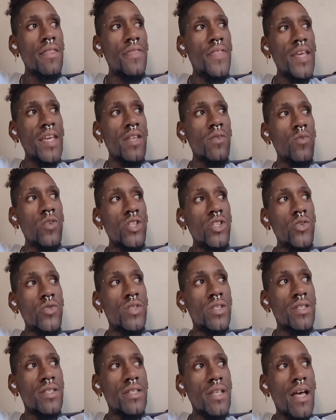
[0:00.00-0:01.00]
then when
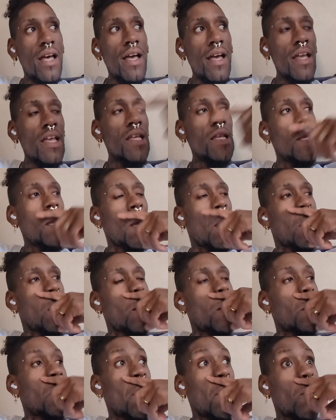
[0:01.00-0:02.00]
you decide
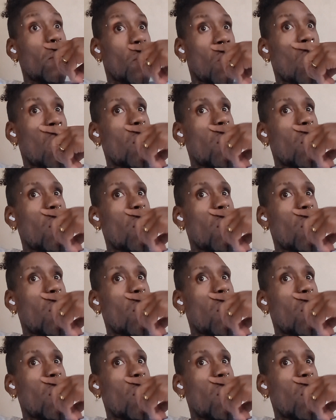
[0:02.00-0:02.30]
later